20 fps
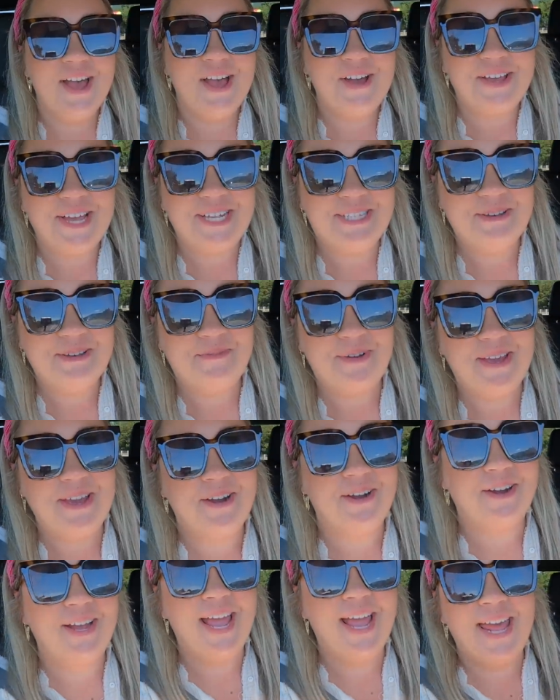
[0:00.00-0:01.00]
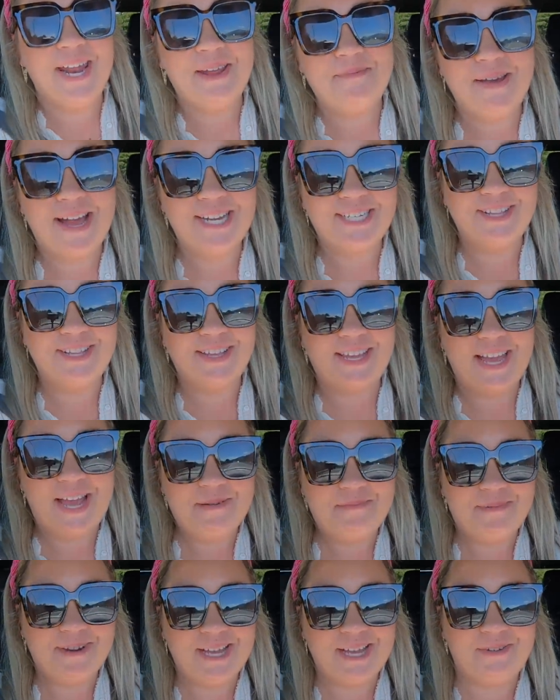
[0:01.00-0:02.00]
Okay, so we are headed back to the
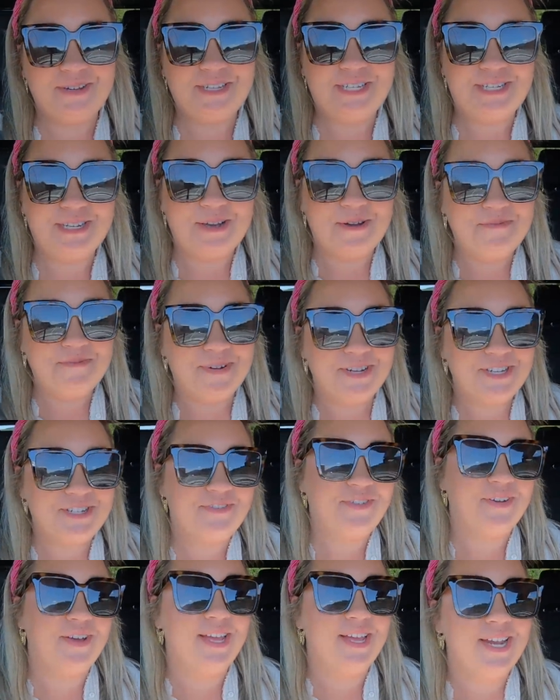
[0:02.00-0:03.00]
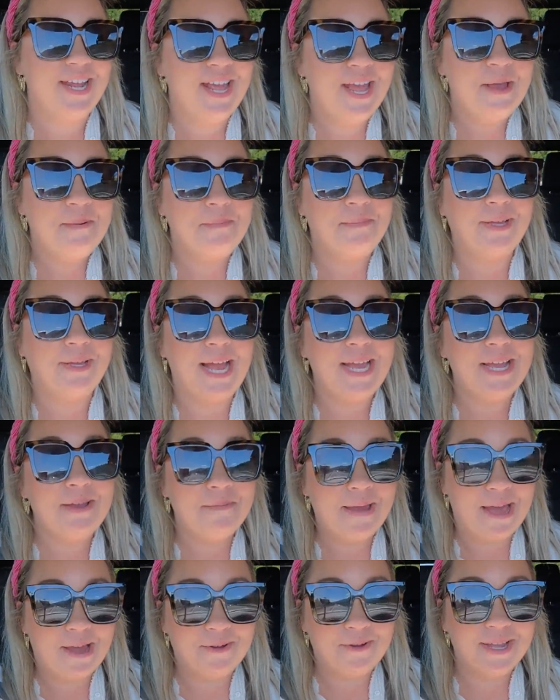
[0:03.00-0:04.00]
camper. That was so much fun. Black
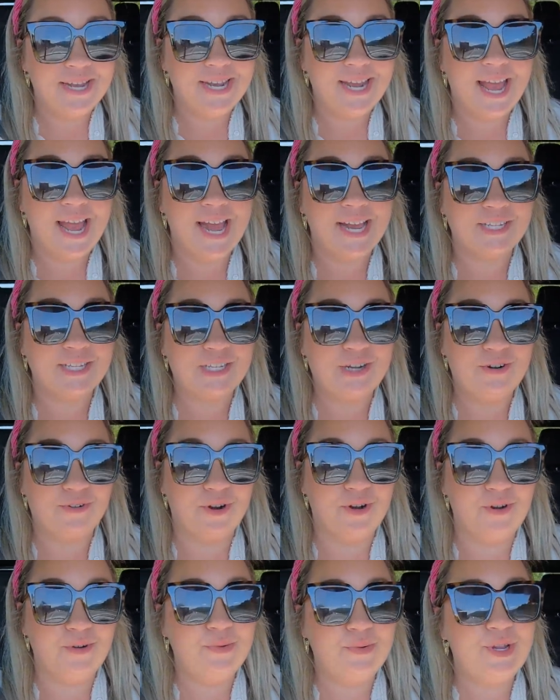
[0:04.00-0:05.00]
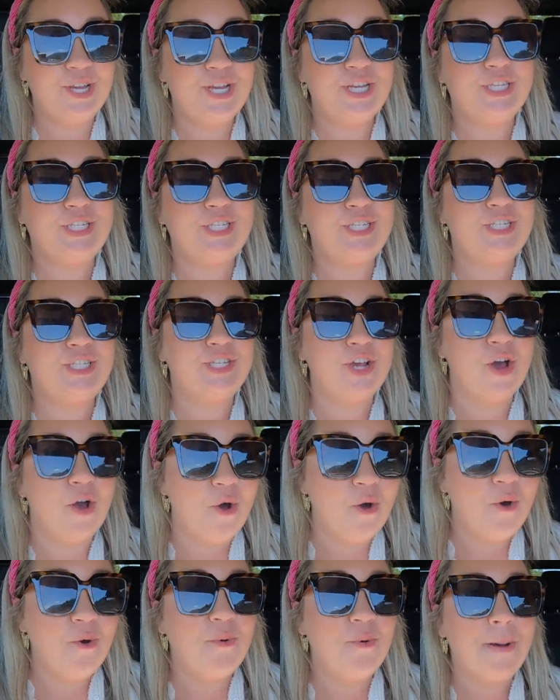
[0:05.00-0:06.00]
Mountain has grown
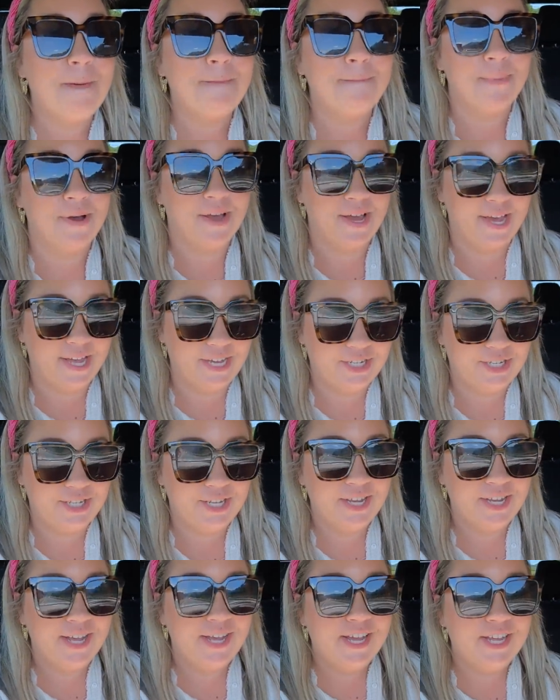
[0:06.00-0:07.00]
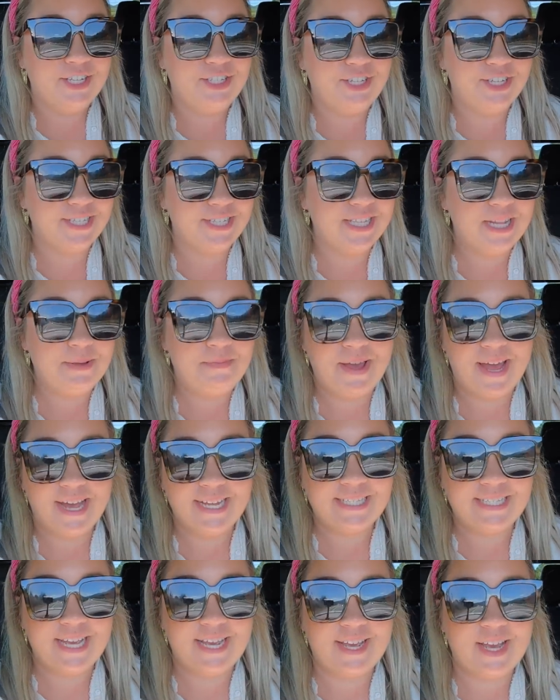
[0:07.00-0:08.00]
so much. Just in the
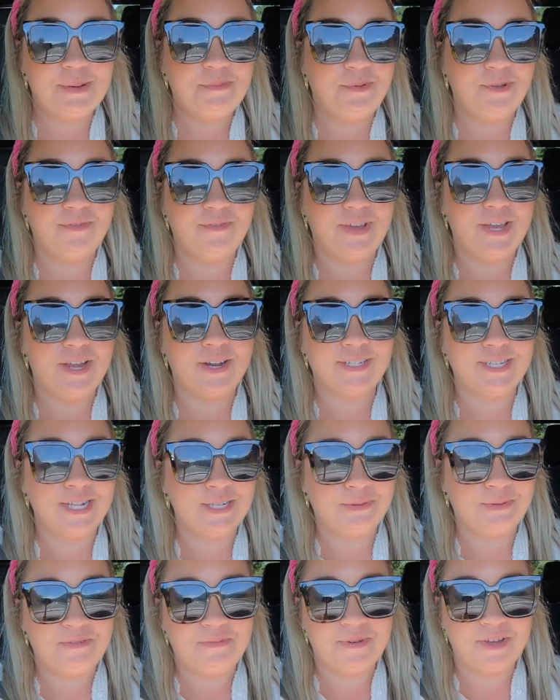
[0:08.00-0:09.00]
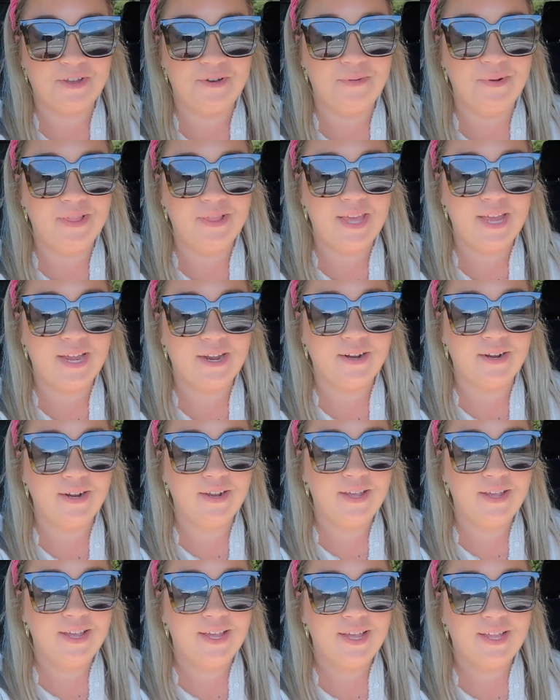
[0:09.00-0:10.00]
past like couple of years since we've been going there,
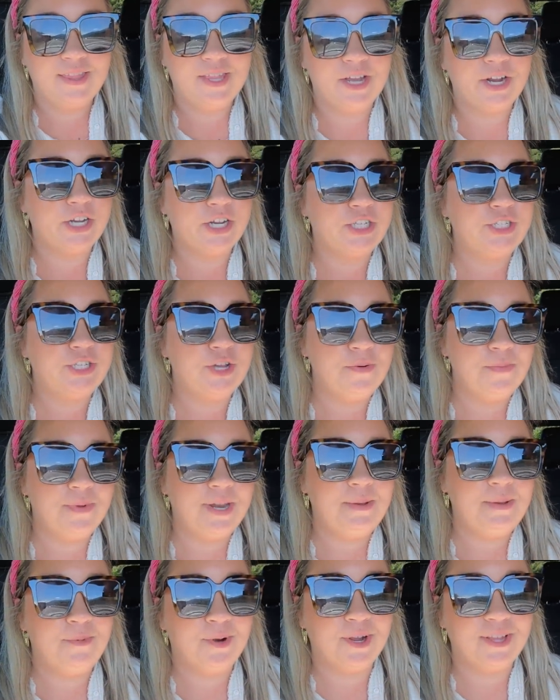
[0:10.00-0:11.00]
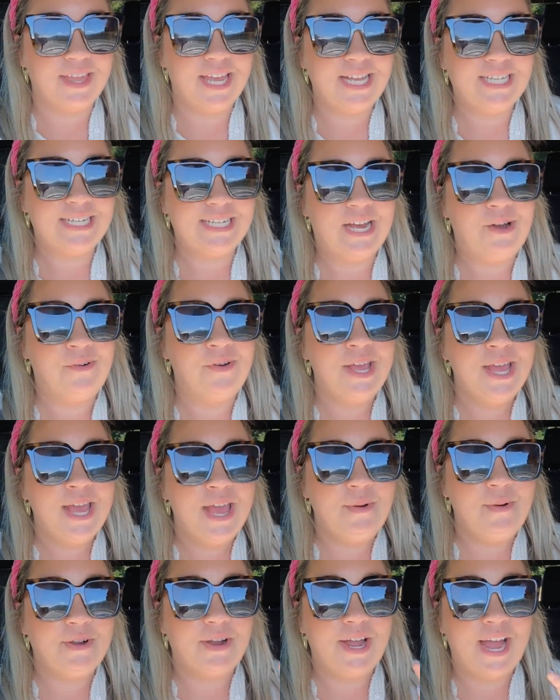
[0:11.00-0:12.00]
there are so many more things now.
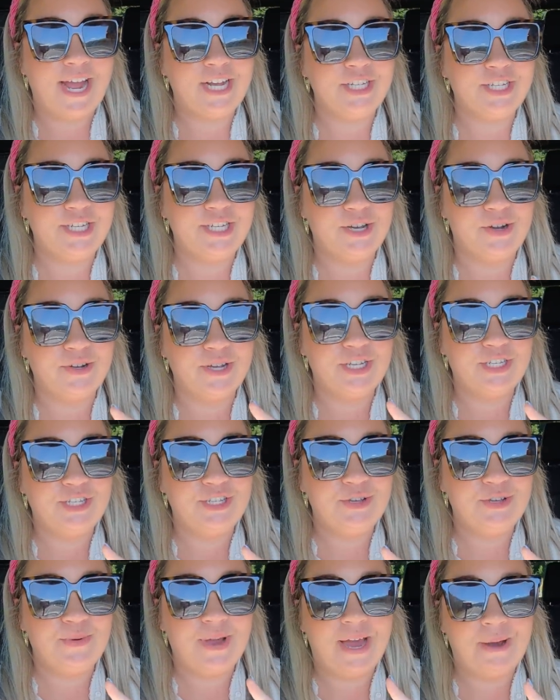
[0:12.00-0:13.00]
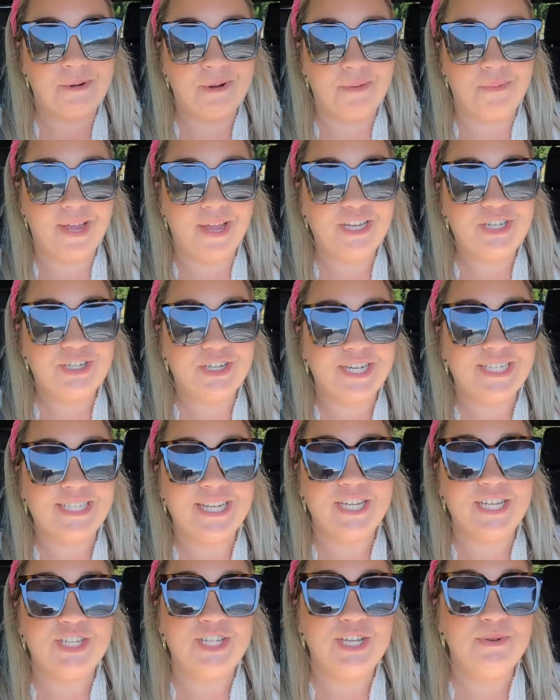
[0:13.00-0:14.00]
We were actually talking to our waitress,
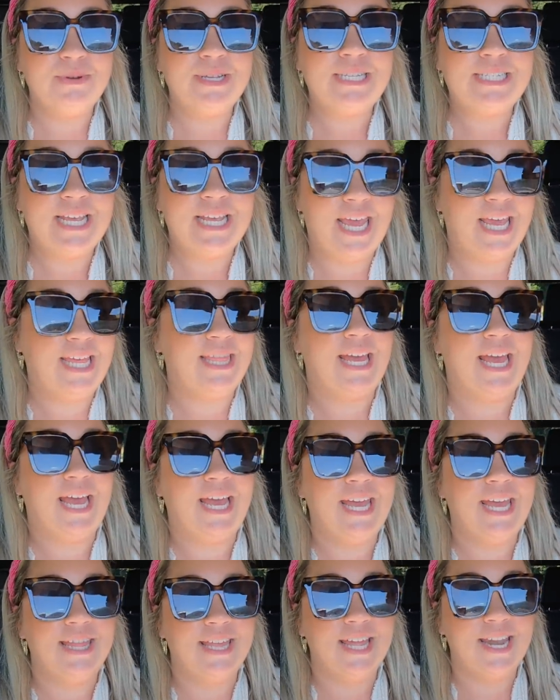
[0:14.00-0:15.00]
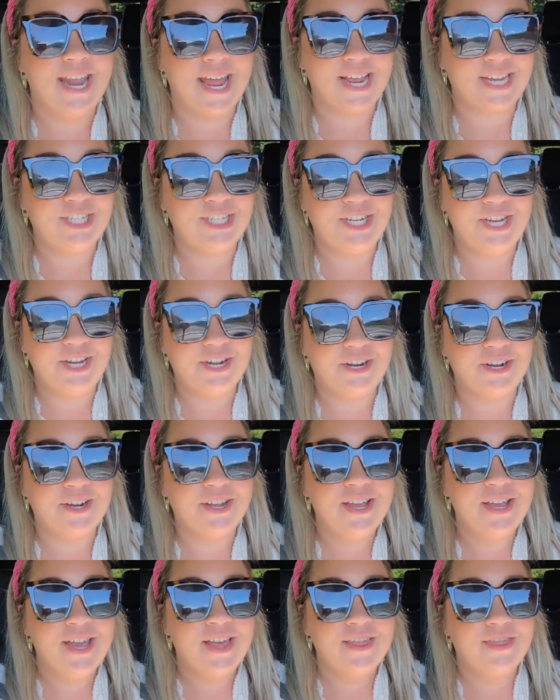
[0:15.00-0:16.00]
and she was saying that in the next year,
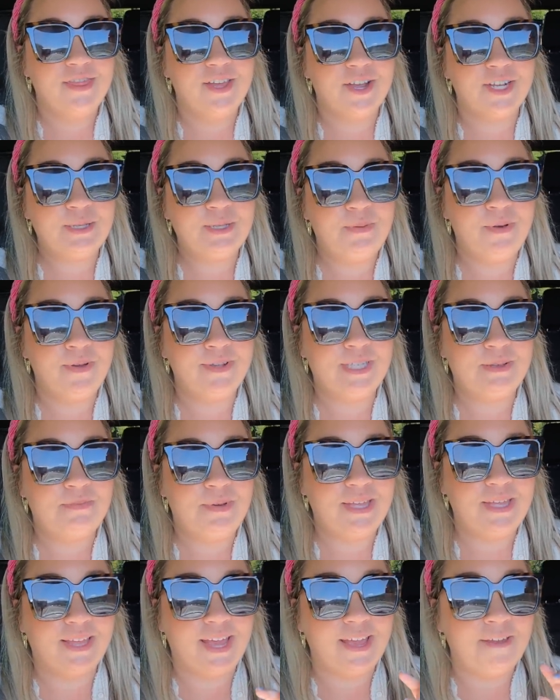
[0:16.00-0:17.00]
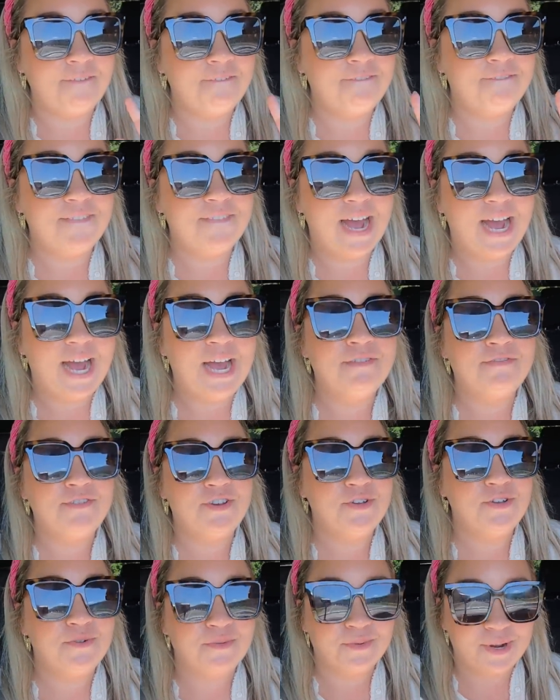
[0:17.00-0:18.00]
there's supposed to be like
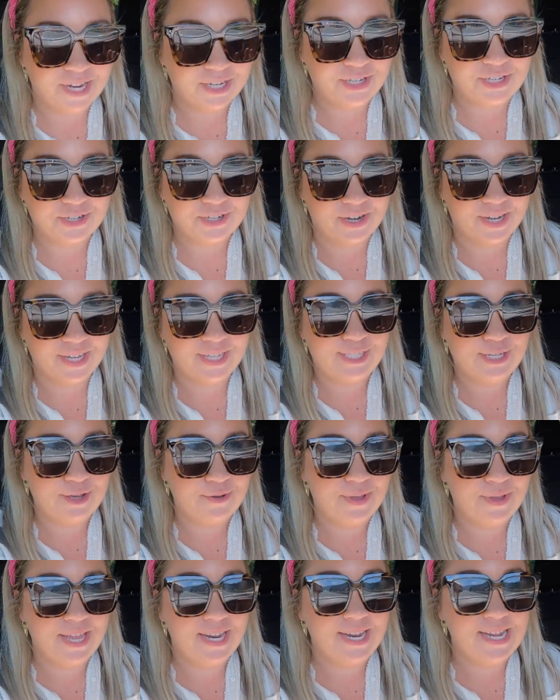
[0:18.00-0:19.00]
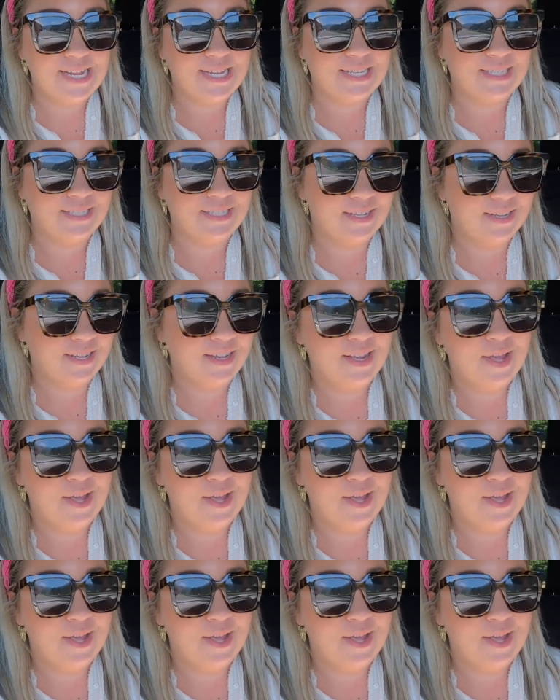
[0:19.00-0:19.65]
five new restaurants. So it is